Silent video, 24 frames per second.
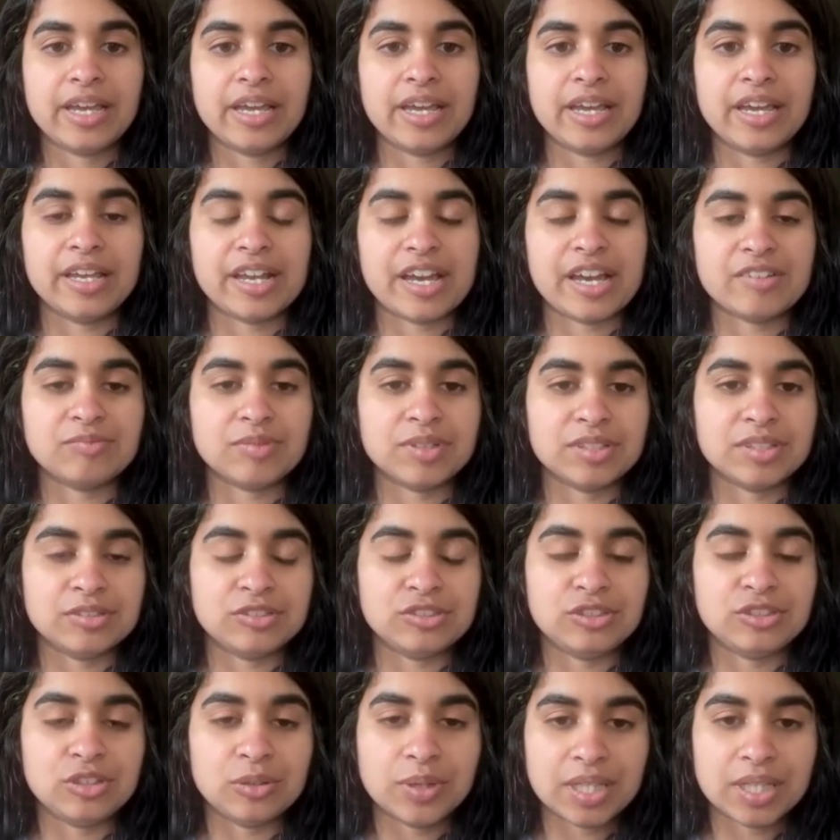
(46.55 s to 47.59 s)
And I've been
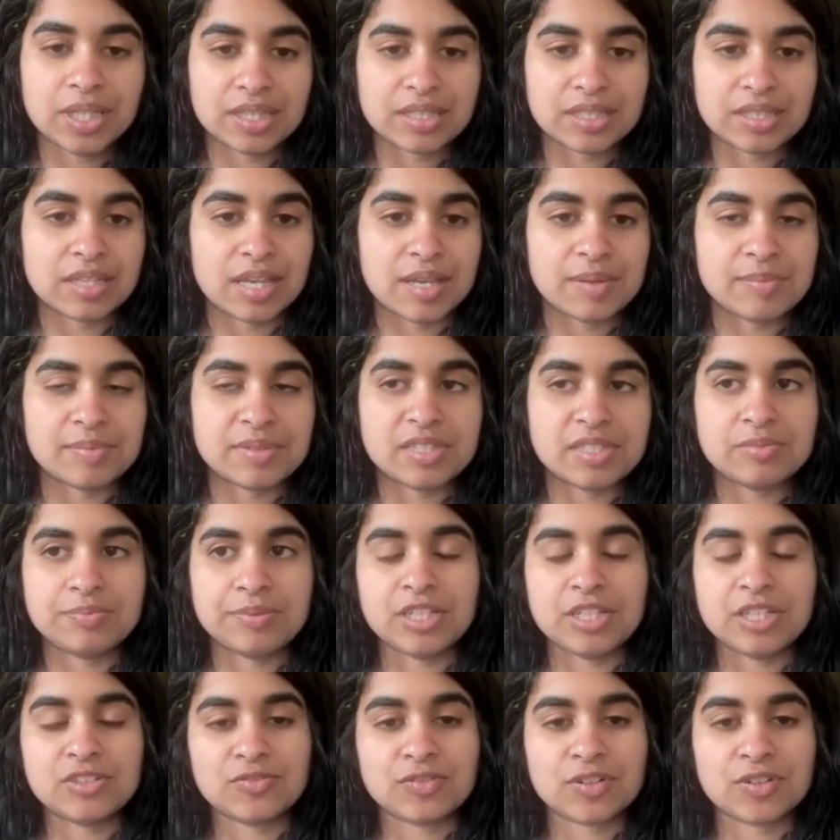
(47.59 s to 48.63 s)
doing the same
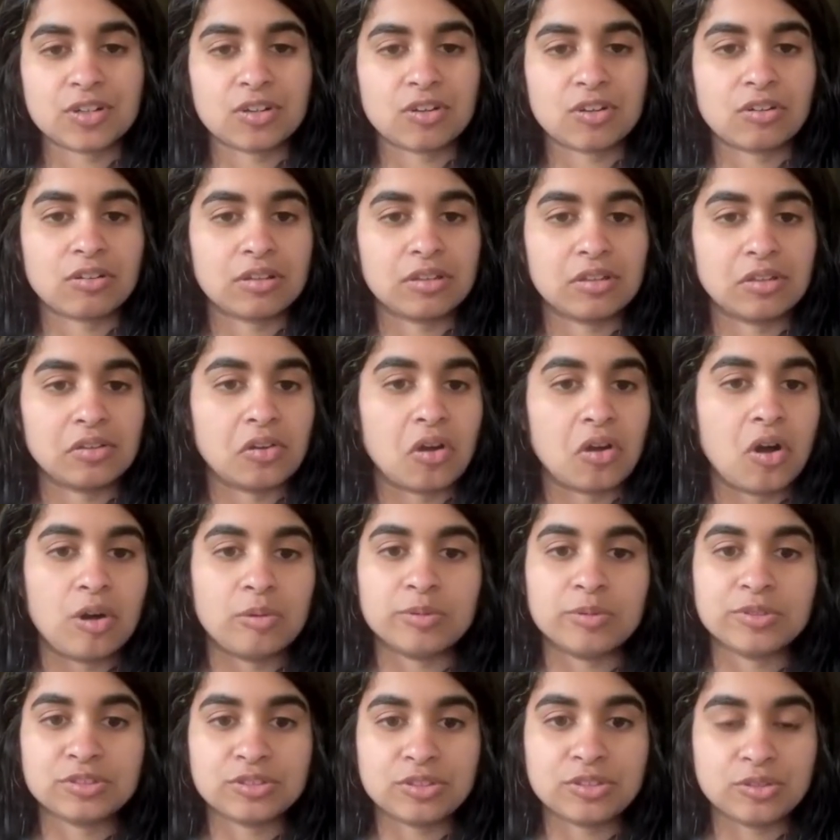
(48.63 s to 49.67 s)
speech for like
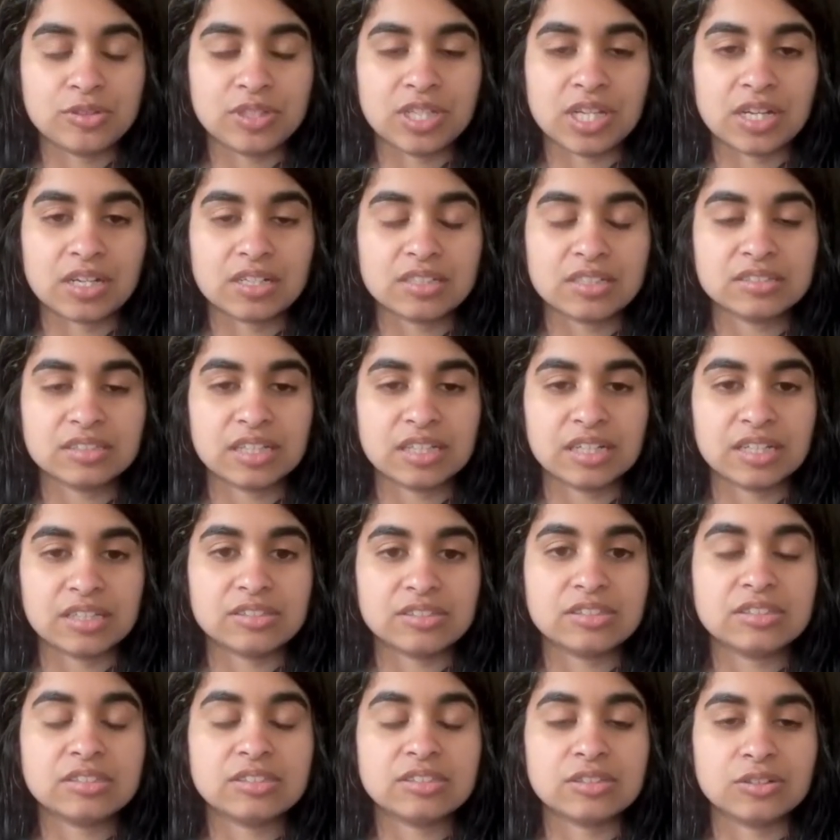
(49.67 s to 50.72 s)
almost 2 years, and
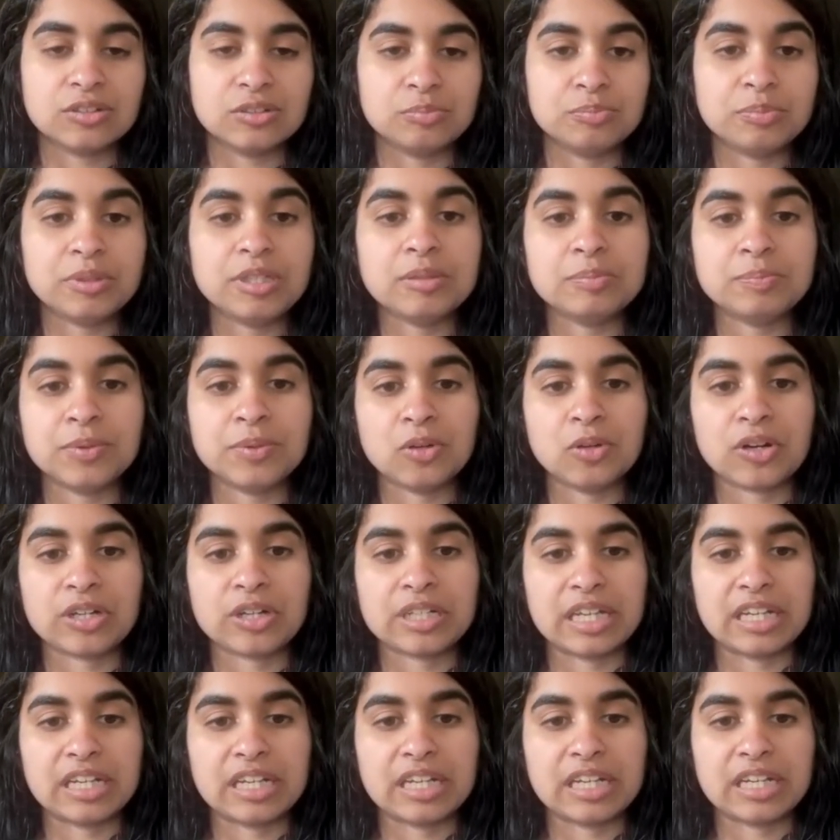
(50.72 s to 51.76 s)
still people are
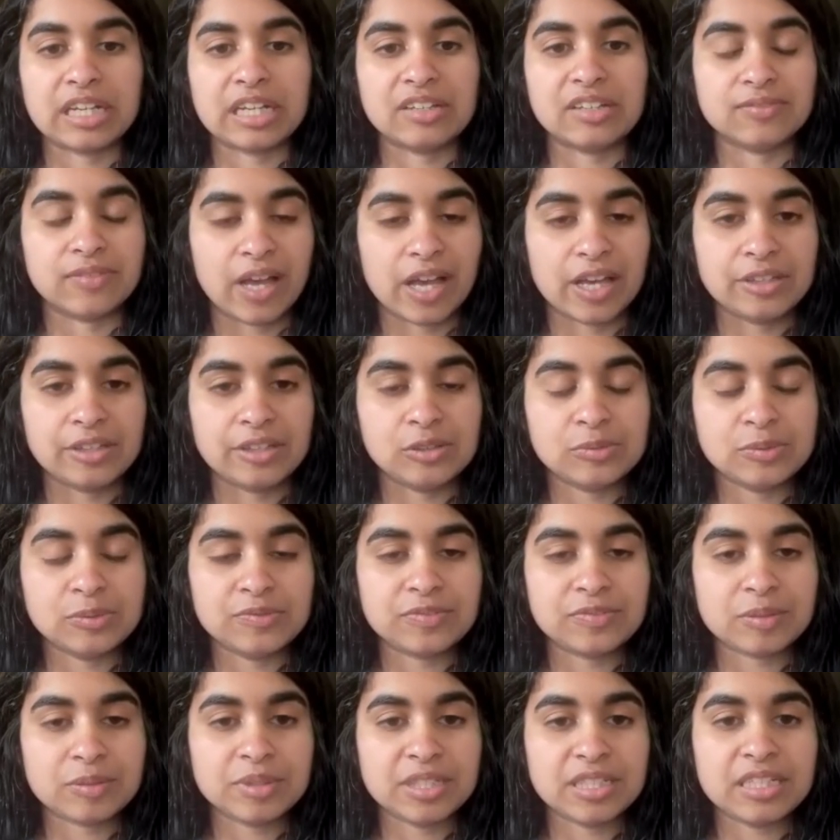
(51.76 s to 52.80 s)
getting value
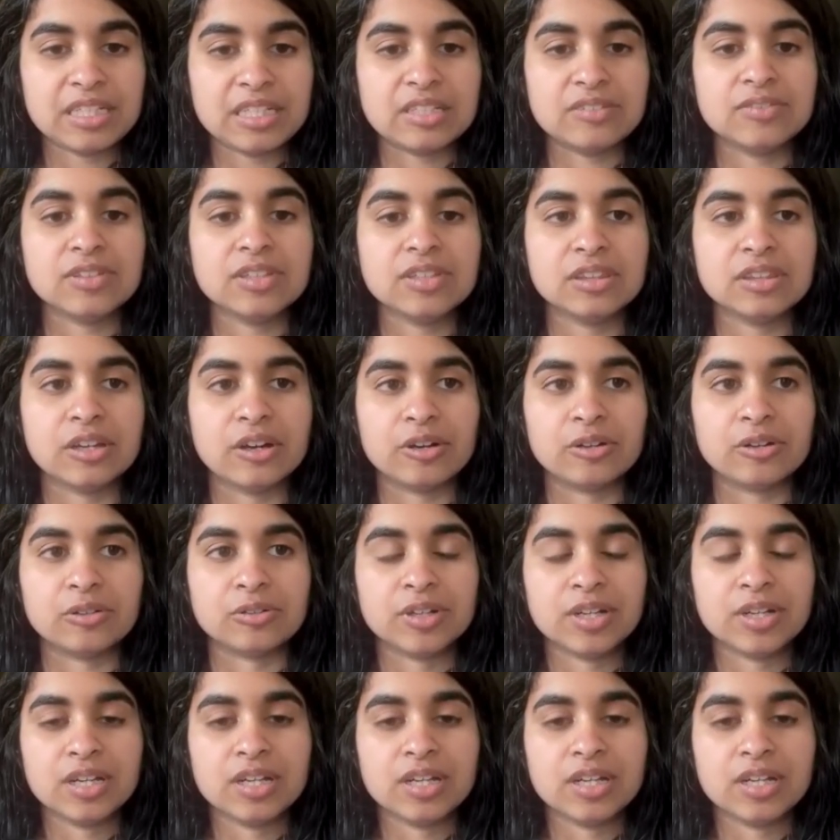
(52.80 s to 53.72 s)
from it, even though